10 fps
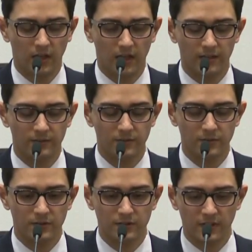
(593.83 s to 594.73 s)
I
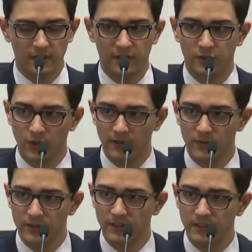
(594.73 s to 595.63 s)
sit in the
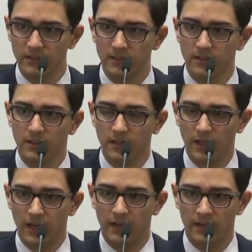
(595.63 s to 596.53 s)
driver's seat,
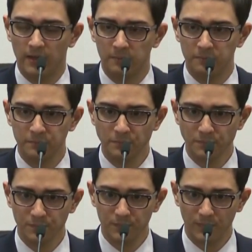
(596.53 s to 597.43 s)
and
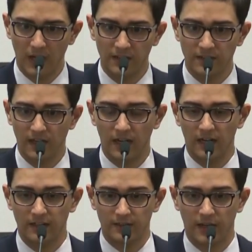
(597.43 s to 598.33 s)

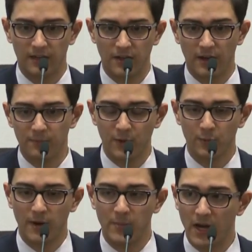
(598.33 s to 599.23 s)
they're
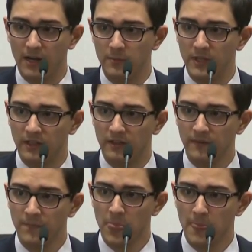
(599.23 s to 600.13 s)
right behind me, and
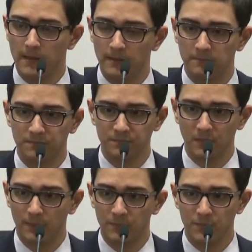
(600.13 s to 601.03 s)

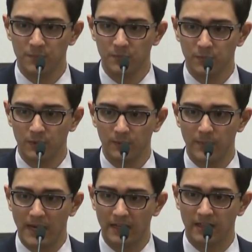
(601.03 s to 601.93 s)
I'm
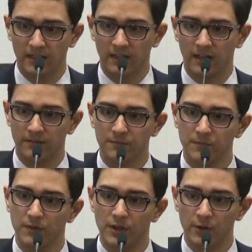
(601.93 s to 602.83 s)
panicking, and I
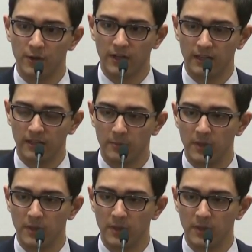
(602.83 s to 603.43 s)
know they could